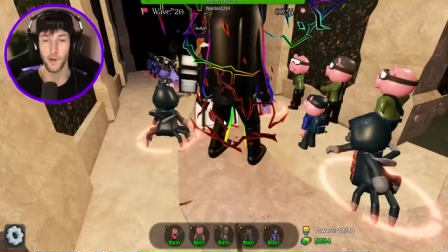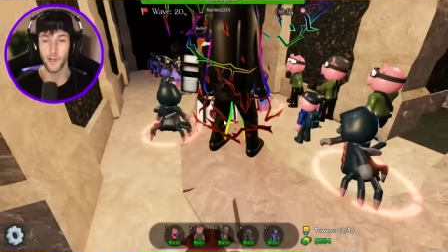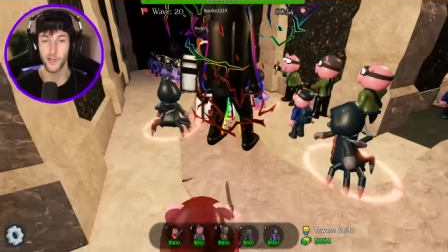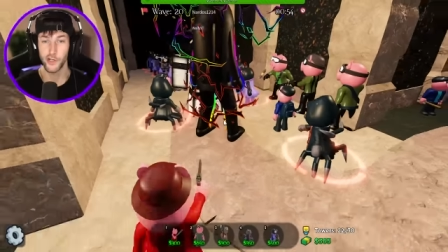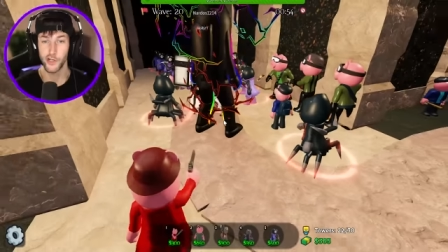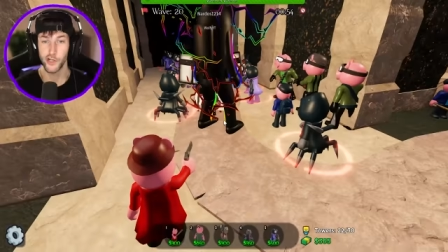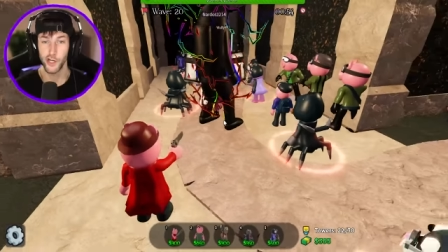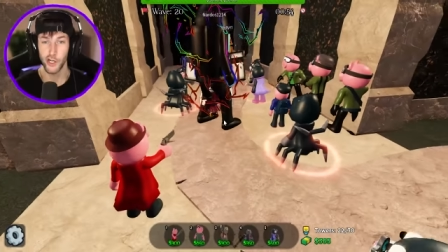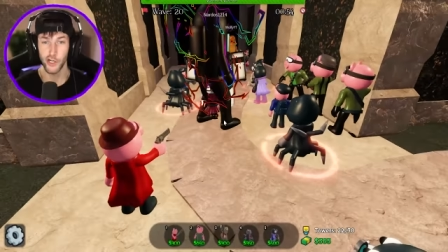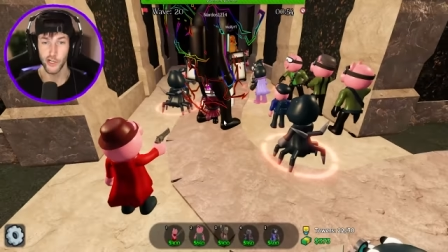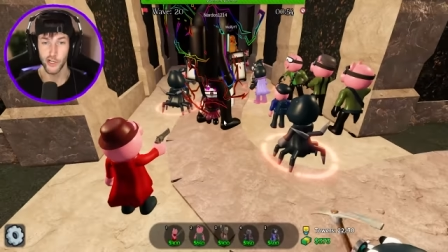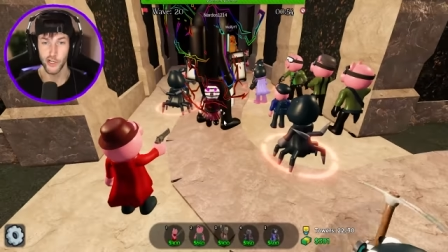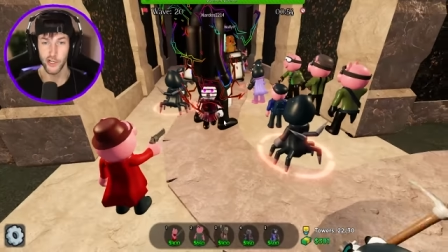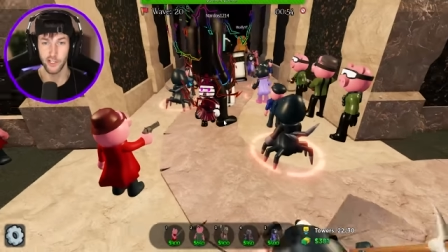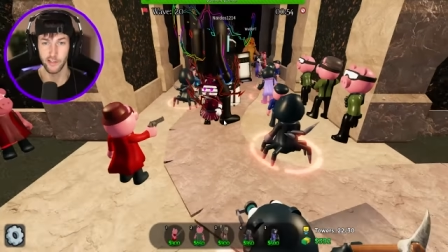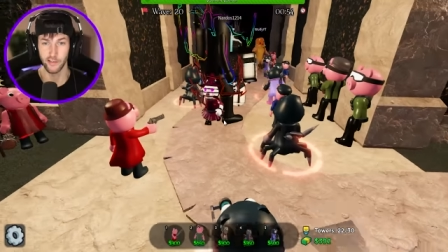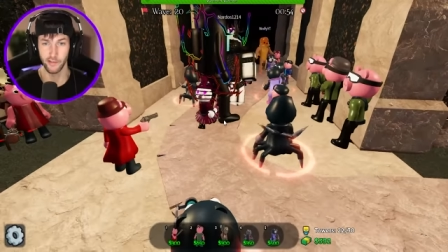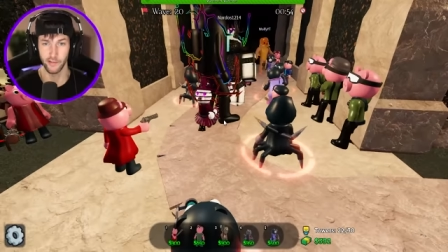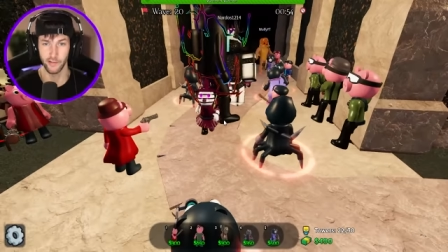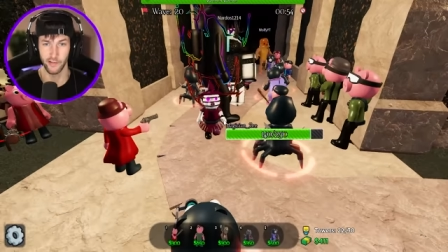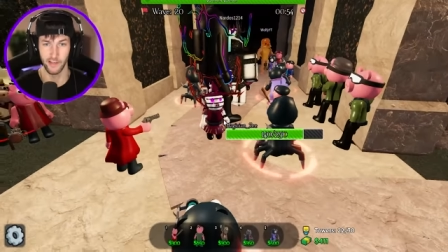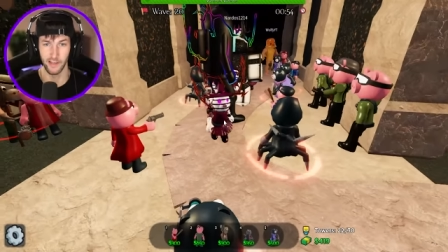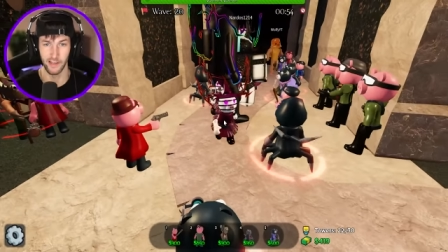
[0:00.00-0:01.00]
Magician
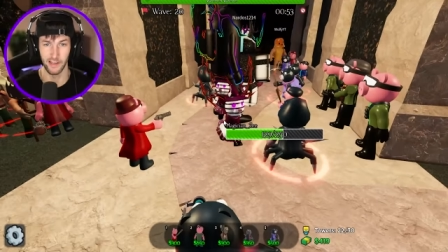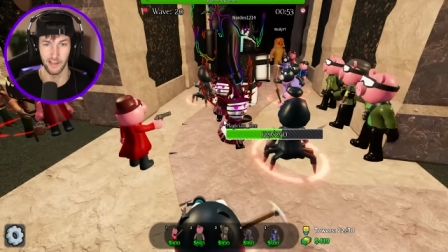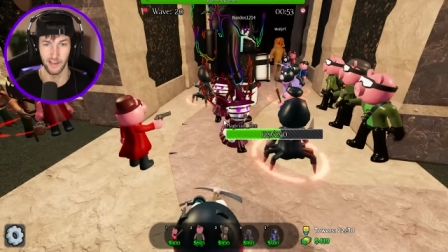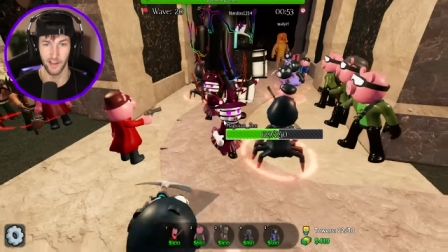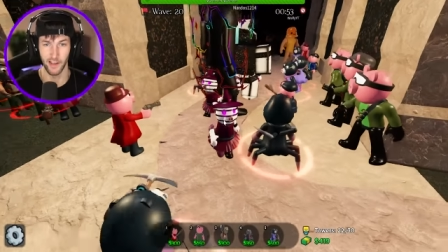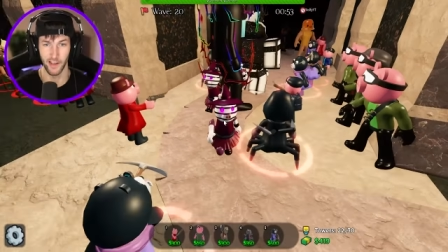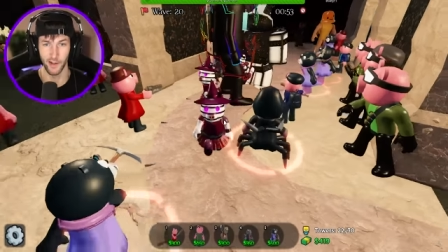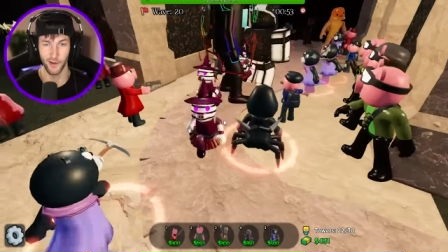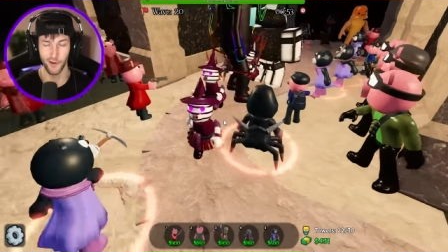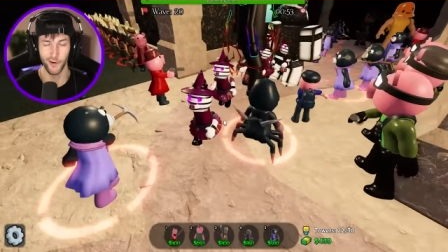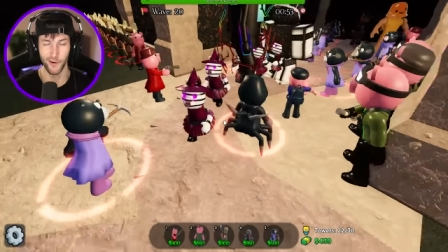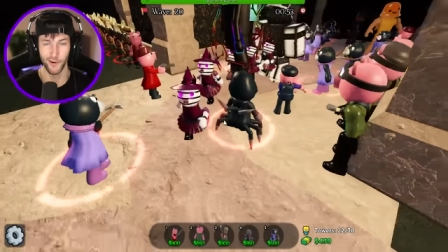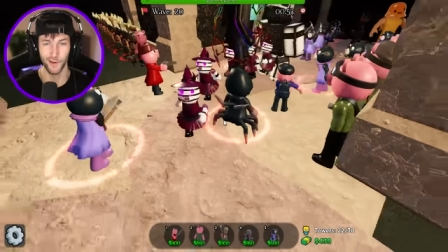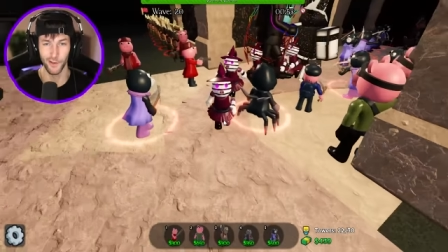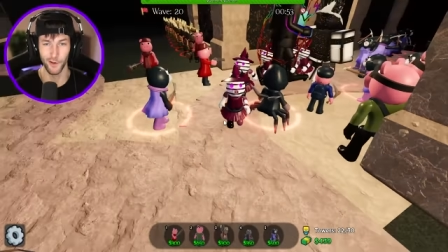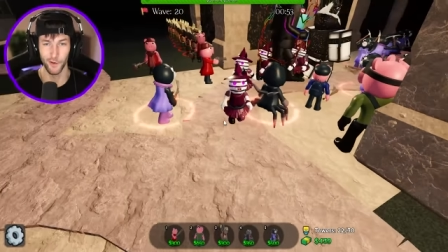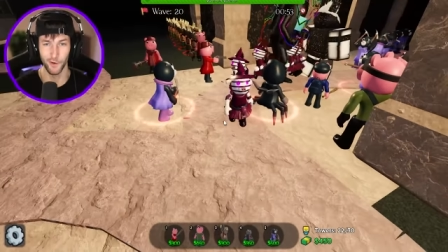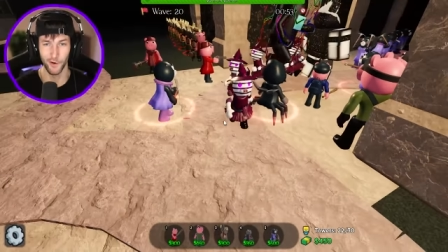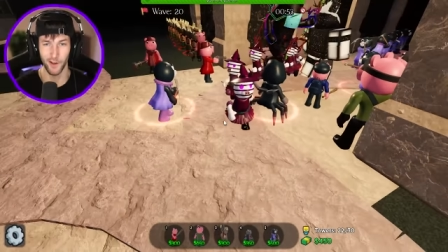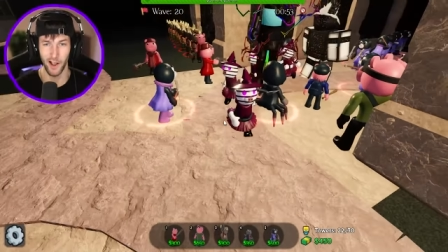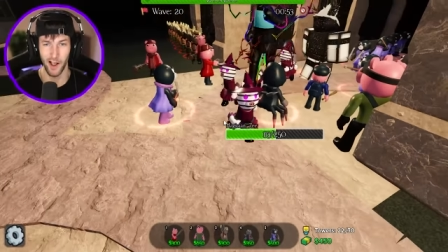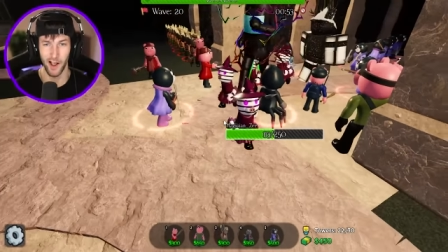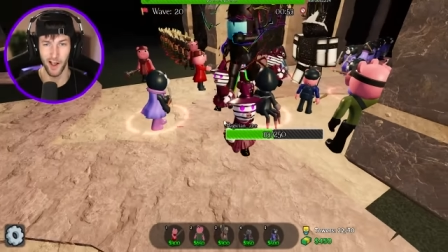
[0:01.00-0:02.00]
Z, in her
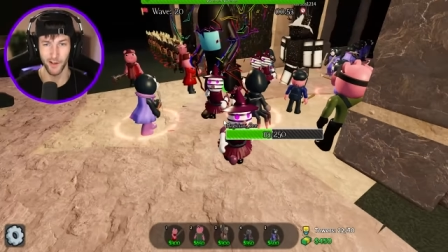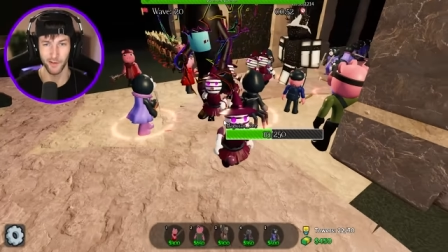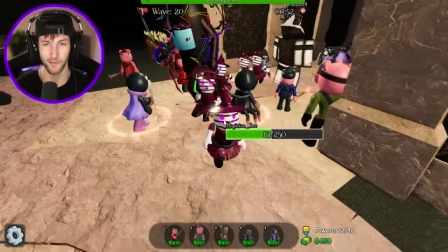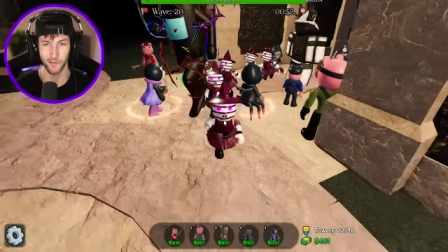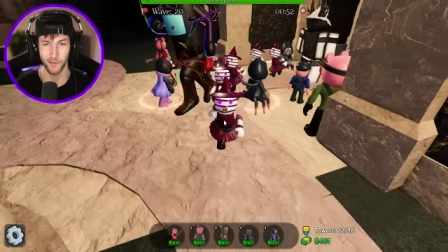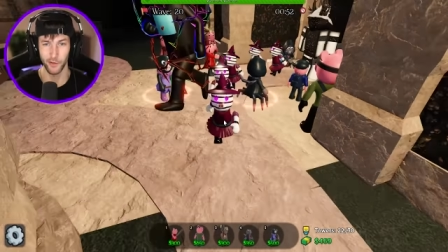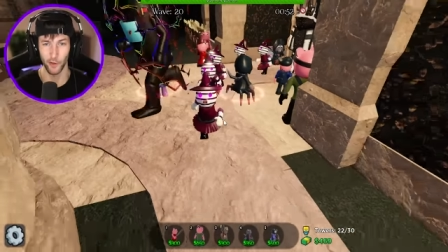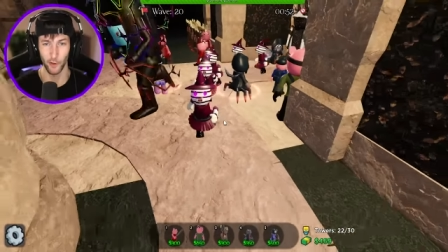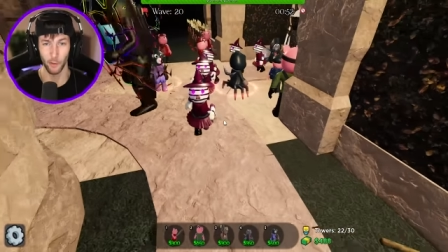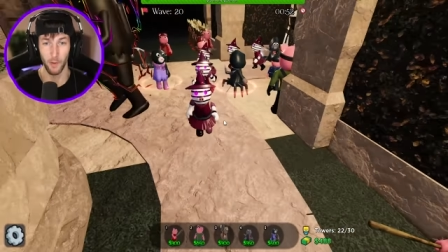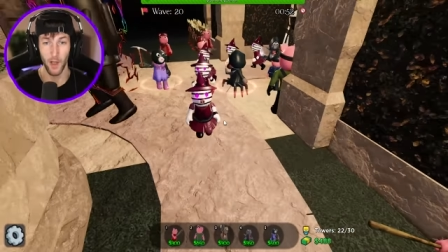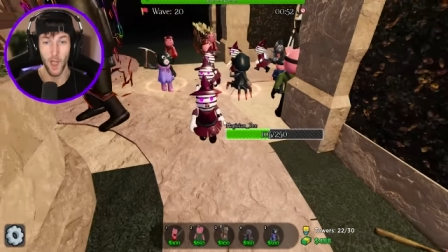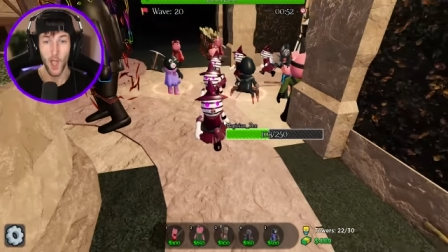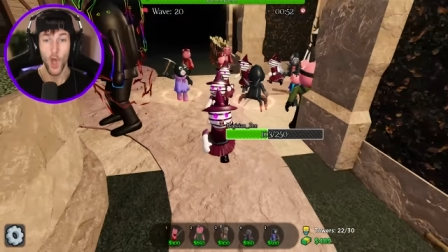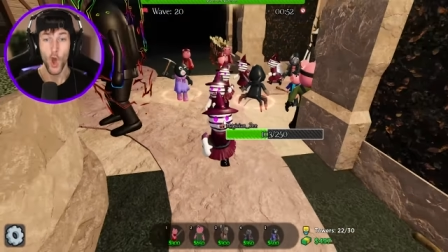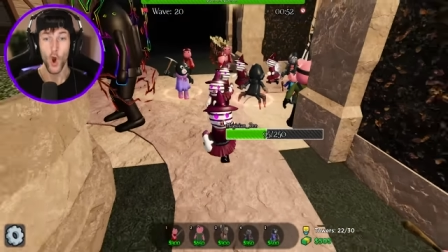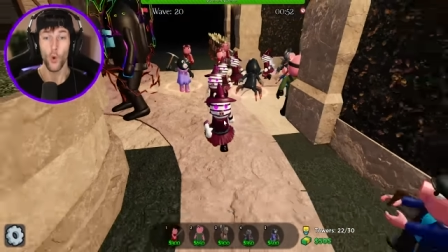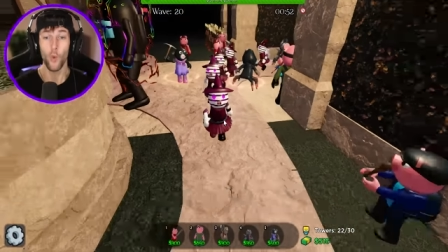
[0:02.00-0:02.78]
little costume.